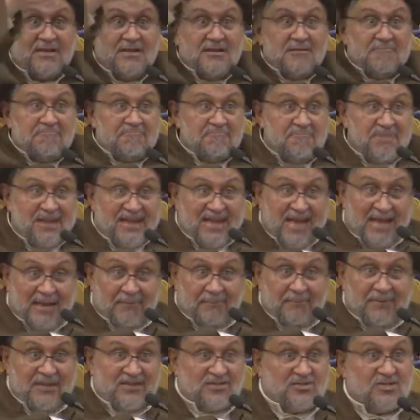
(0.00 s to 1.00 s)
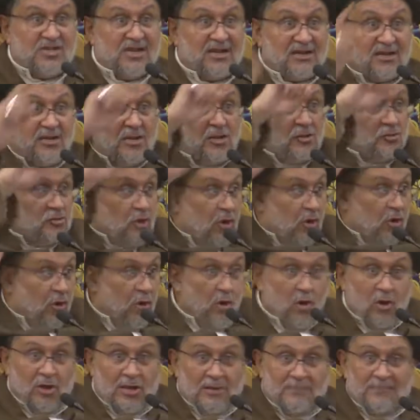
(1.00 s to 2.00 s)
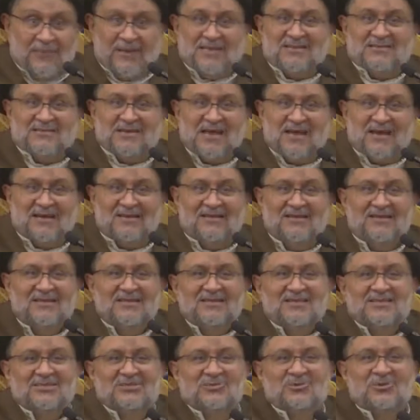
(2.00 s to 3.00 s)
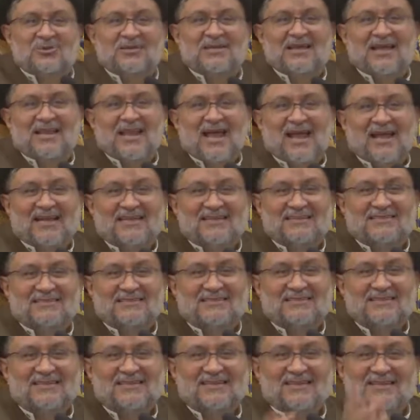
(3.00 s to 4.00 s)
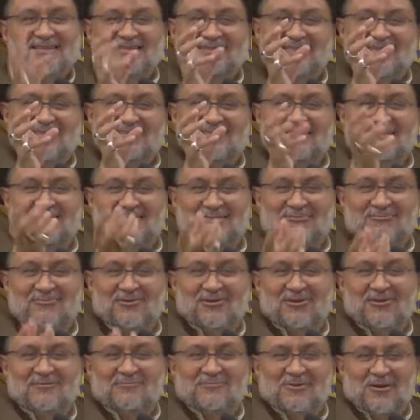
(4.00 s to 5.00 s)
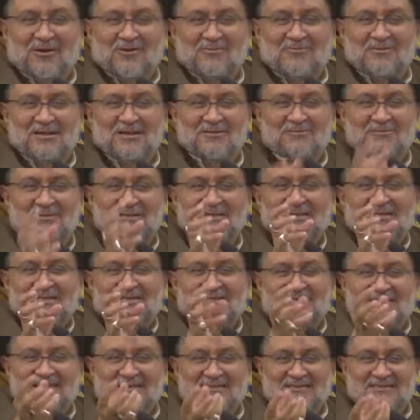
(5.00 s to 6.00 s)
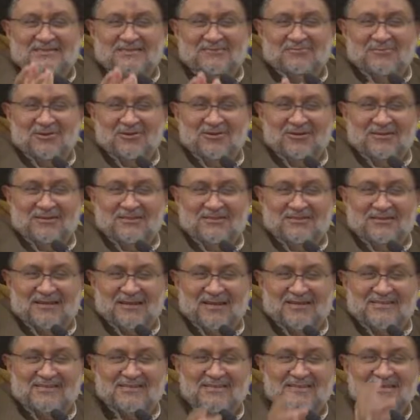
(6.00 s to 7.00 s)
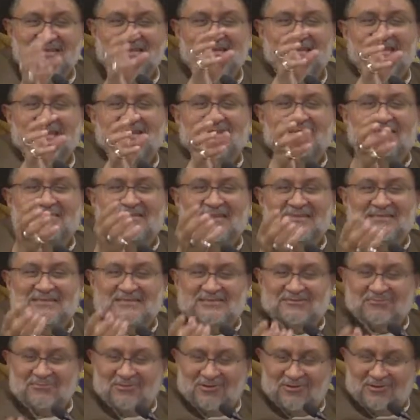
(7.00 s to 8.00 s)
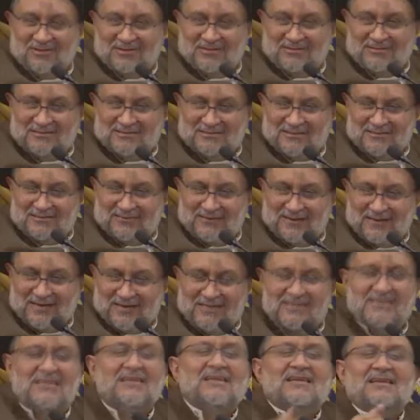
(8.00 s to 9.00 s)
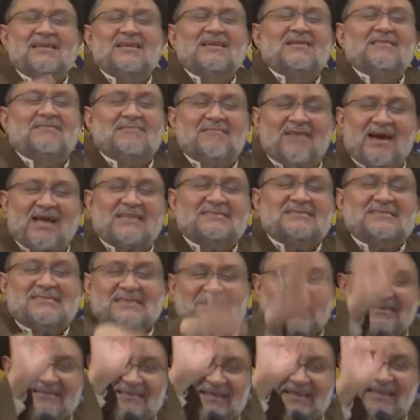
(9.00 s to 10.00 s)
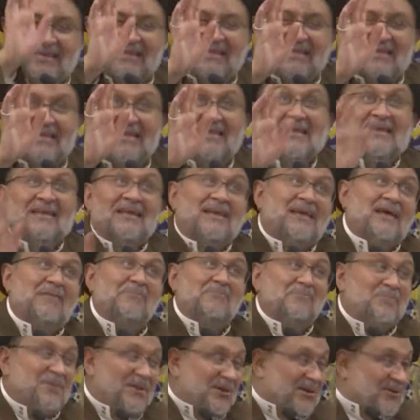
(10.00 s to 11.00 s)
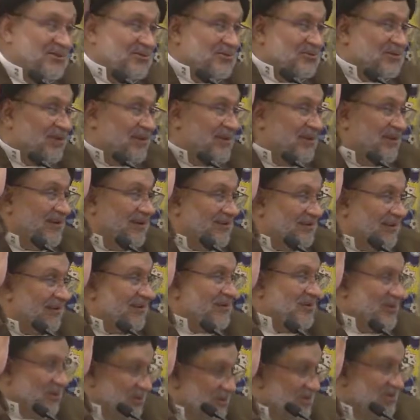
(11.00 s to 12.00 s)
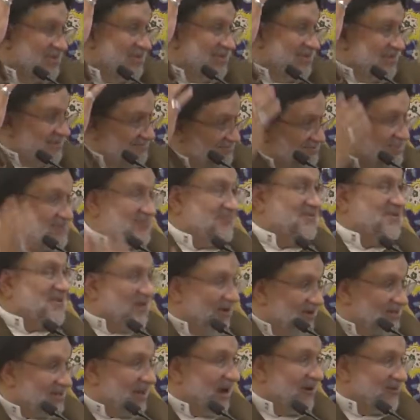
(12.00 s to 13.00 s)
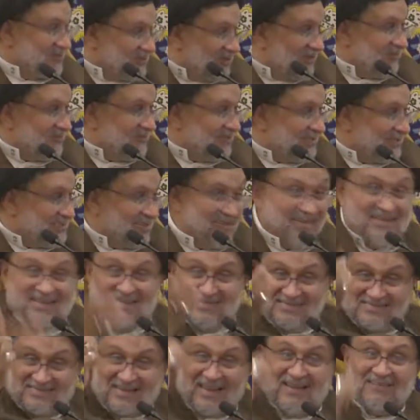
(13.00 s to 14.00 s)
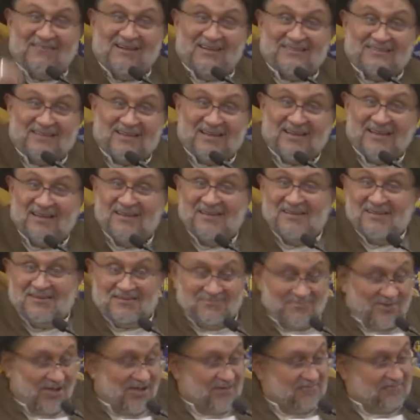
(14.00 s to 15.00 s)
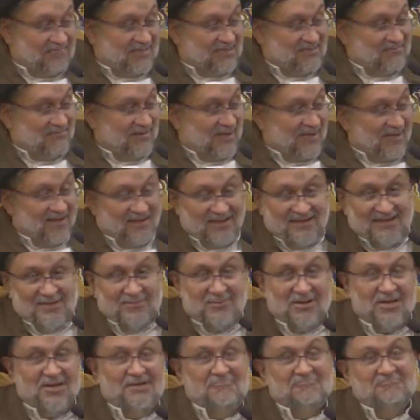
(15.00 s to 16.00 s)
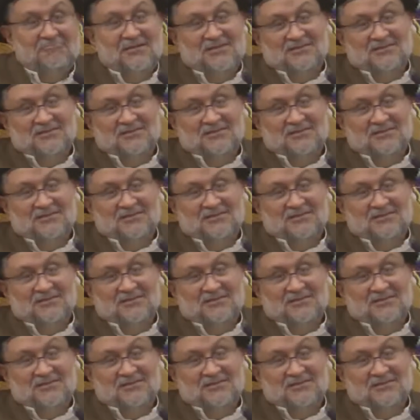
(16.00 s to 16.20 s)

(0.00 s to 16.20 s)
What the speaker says: bigger picture, the whole picture, you realize that a small problem, that a small tragedy, that a small difficulty was nothing compared to the greater good which we got out of it. Salawat ala Muhammad wa Ali Muhammad.